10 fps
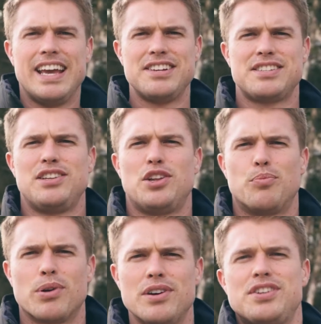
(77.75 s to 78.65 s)
Here's a little
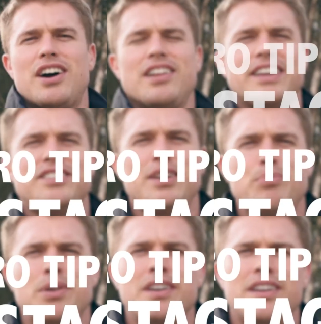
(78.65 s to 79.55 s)
pro tiling tip
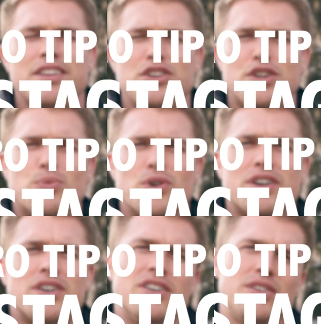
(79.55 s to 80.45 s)
that you can
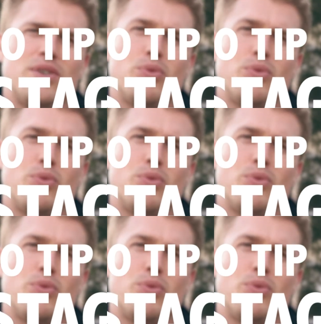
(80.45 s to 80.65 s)
work on